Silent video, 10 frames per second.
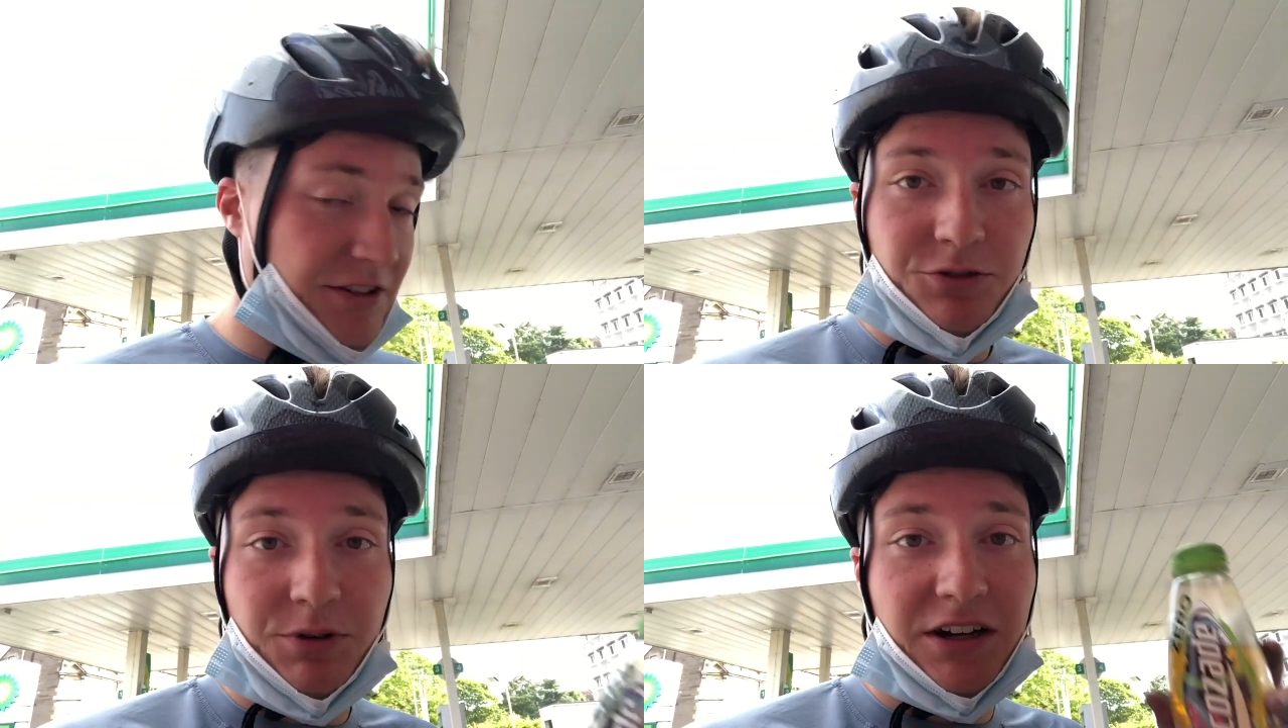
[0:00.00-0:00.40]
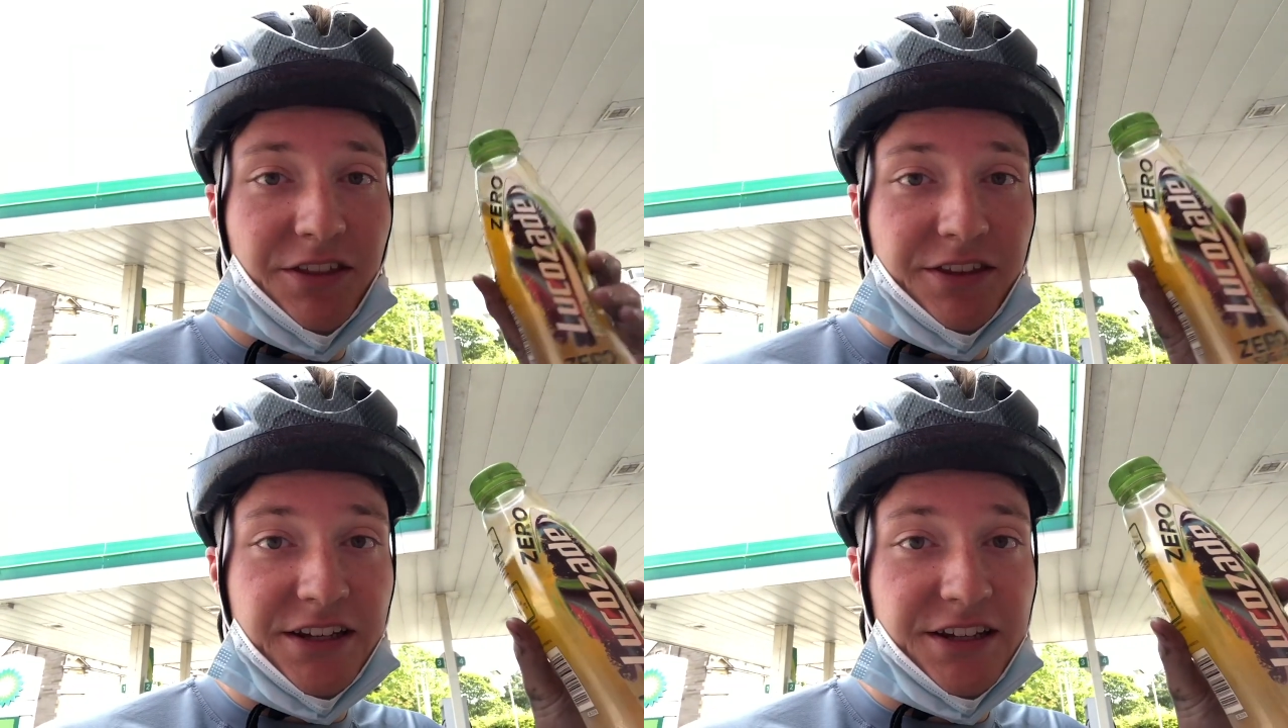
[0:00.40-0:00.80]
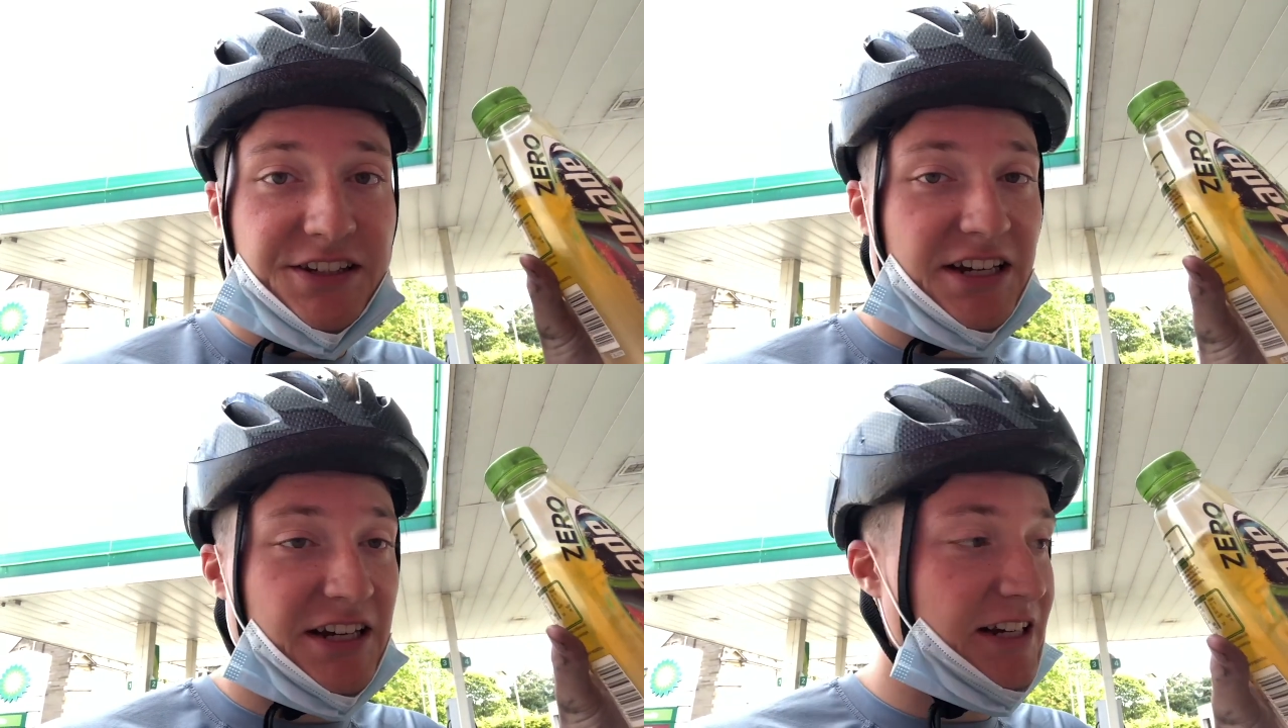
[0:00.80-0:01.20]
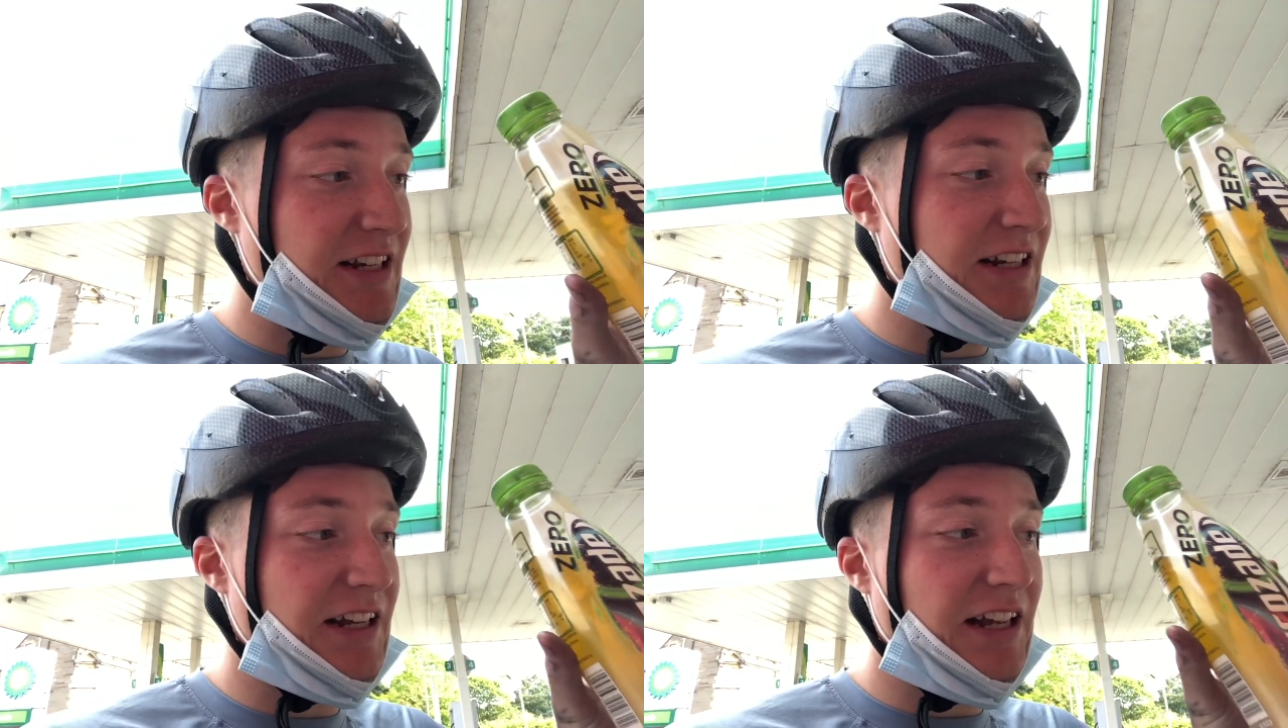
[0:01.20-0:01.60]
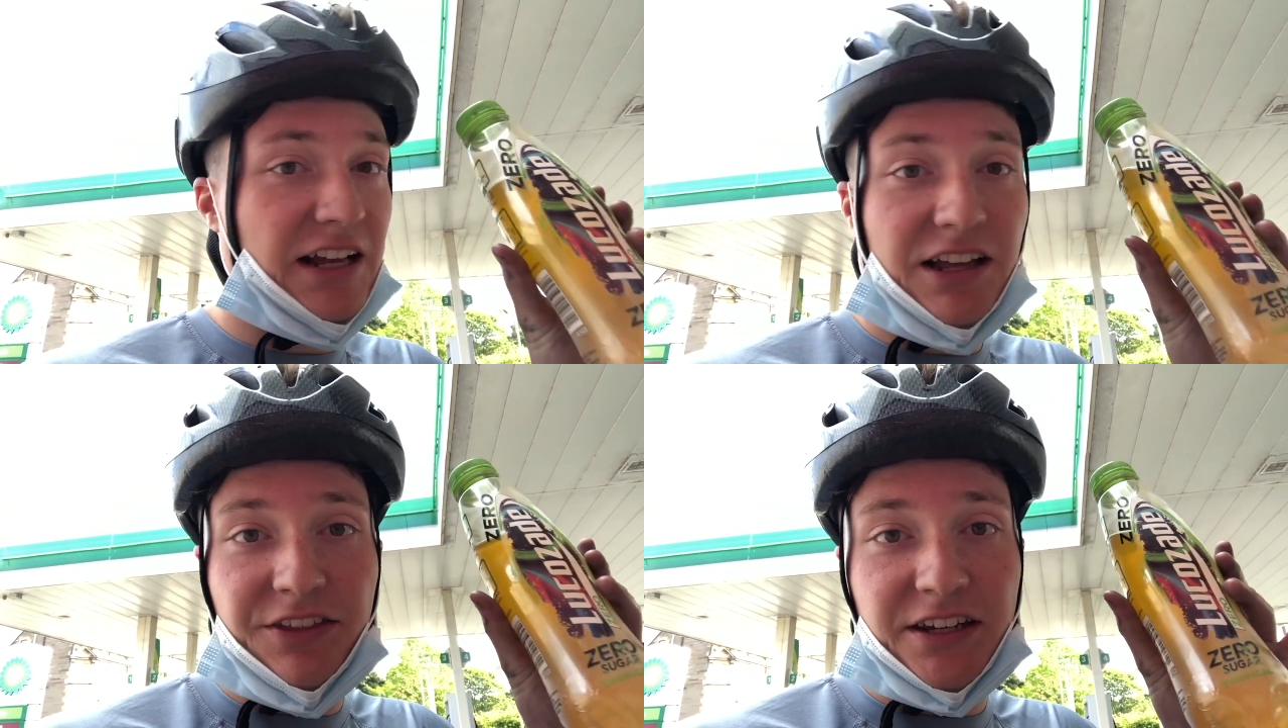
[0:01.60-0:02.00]
So I got this
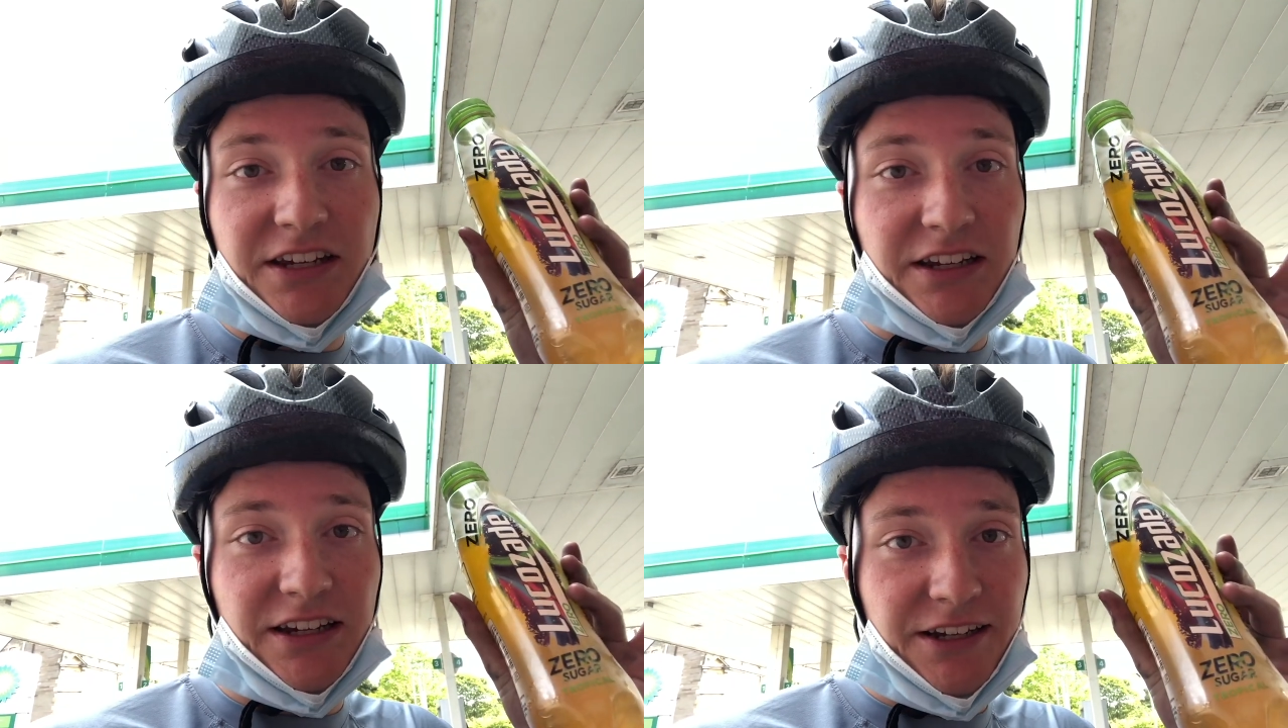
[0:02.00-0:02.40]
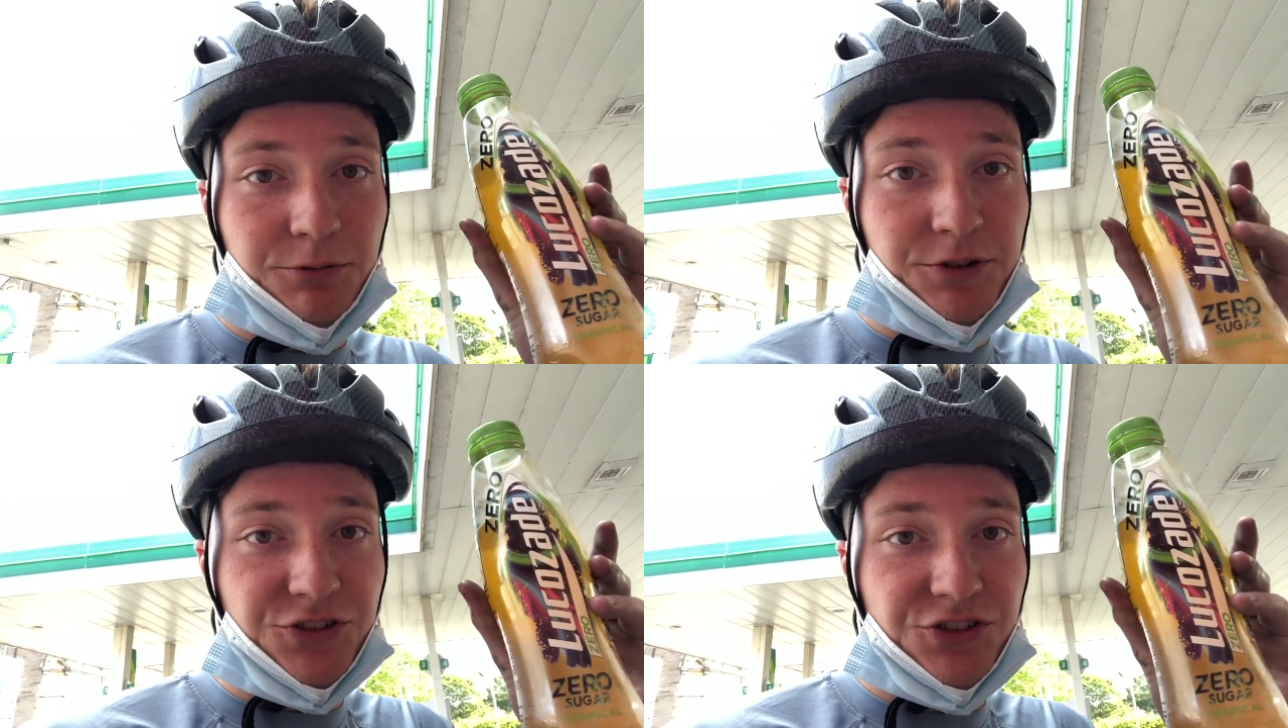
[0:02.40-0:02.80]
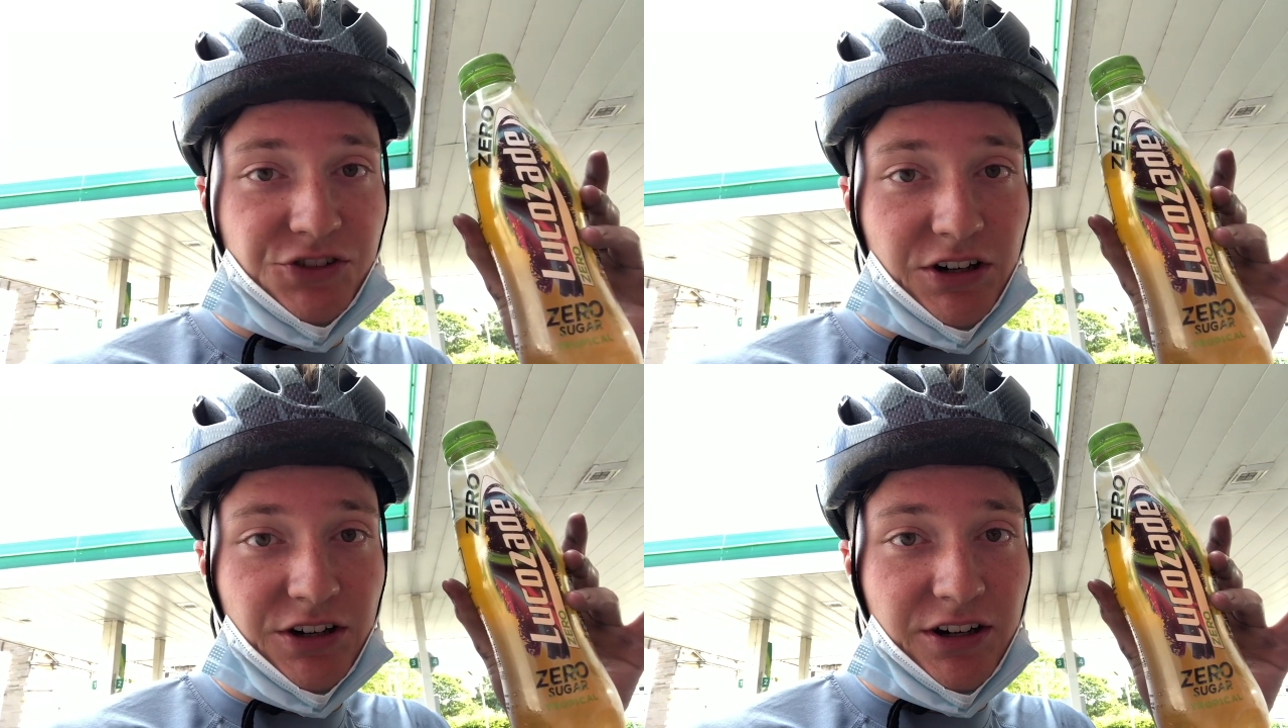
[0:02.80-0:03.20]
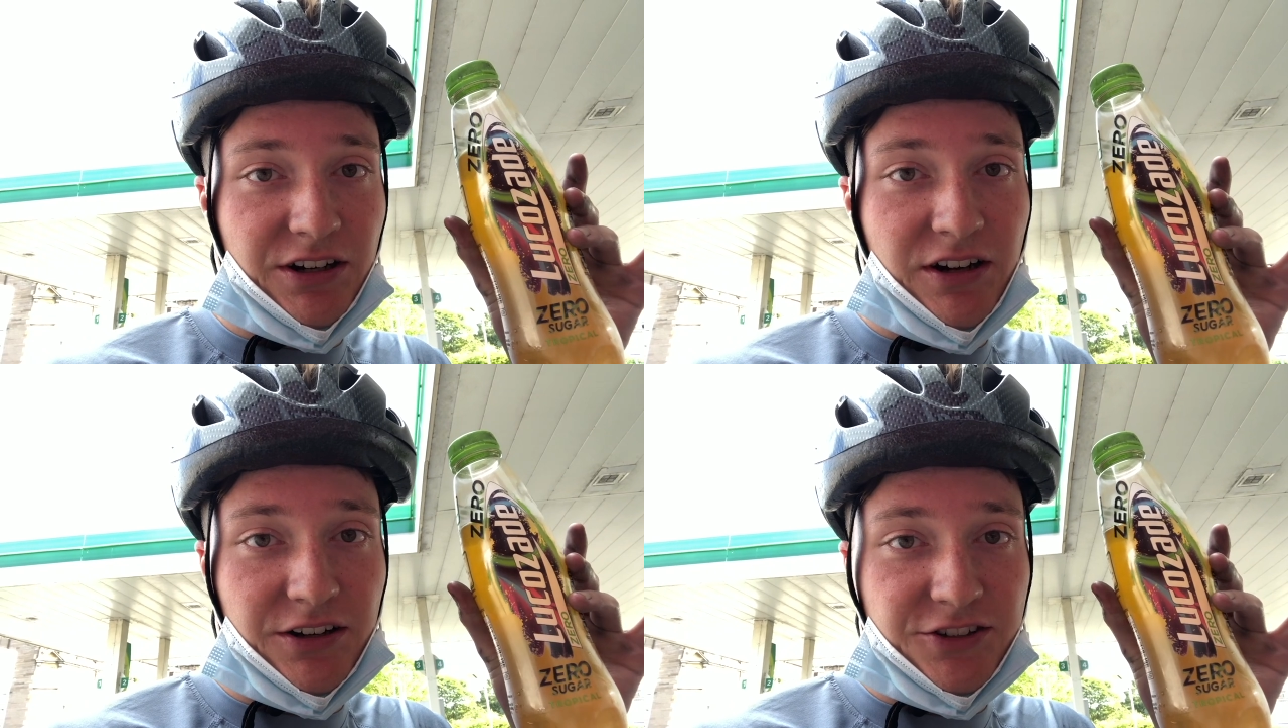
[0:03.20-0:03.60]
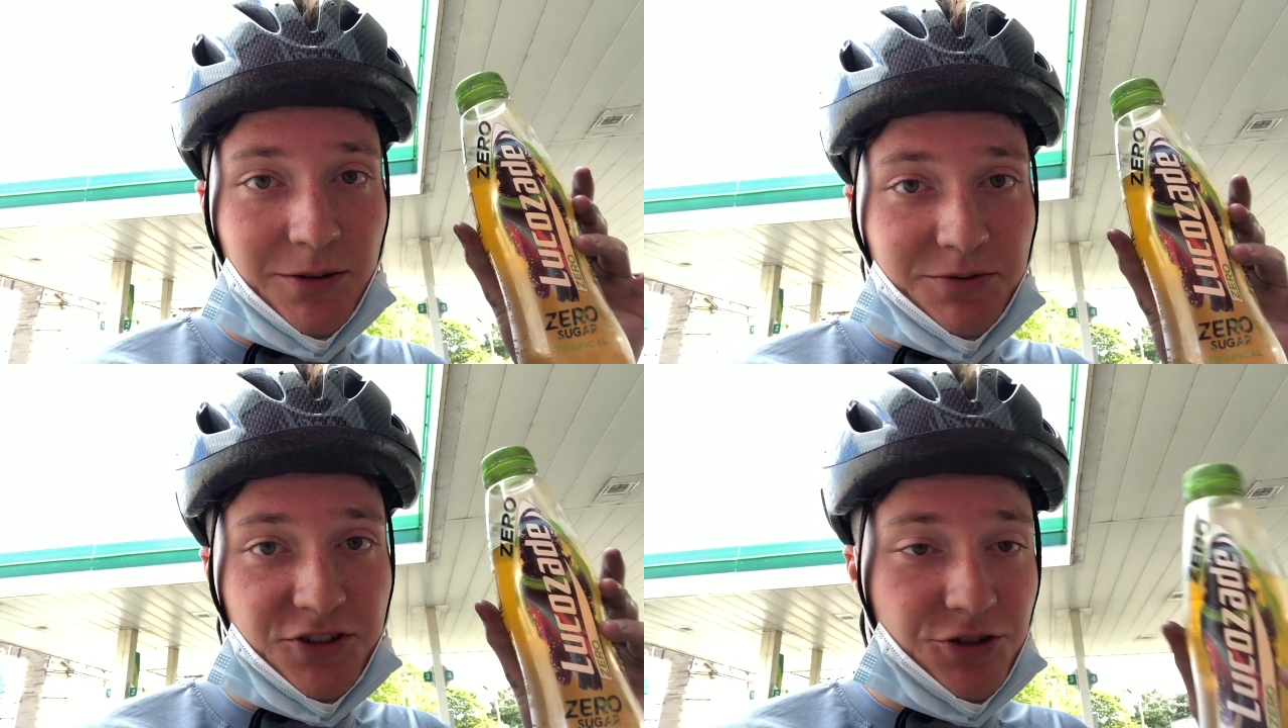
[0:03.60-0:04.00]
thinking it was uh, a
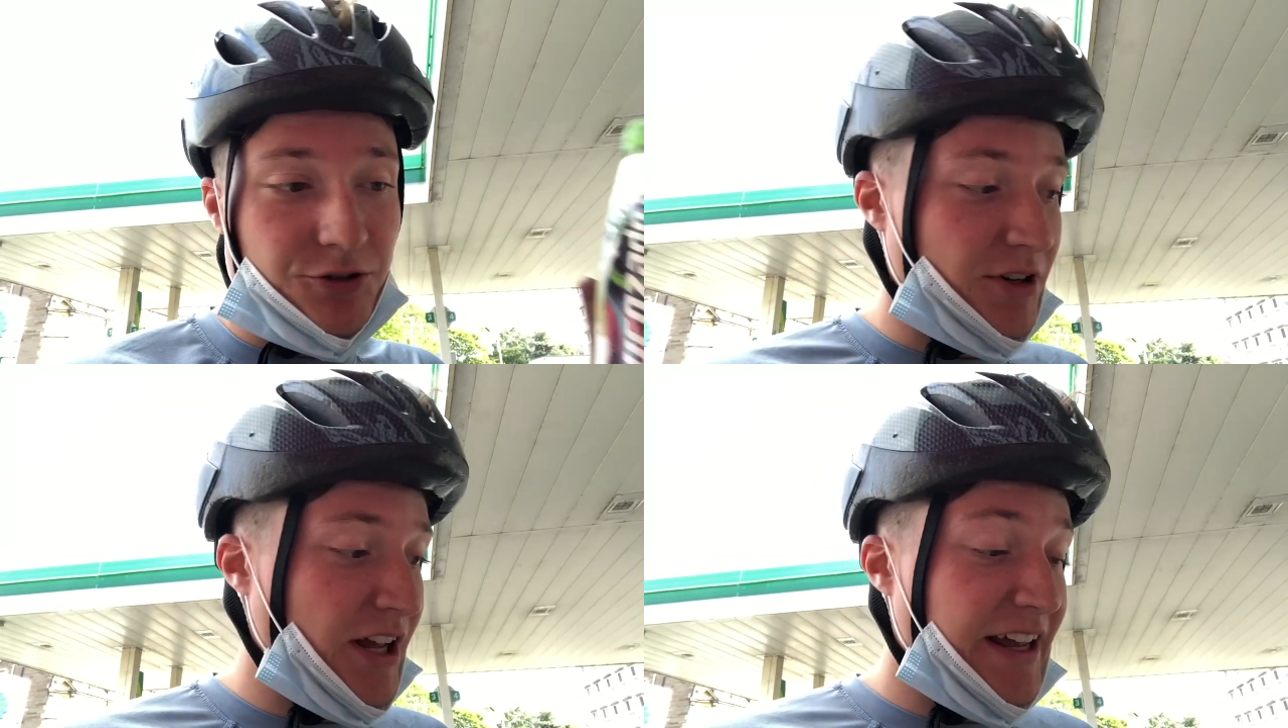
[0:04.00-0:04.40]
substitute.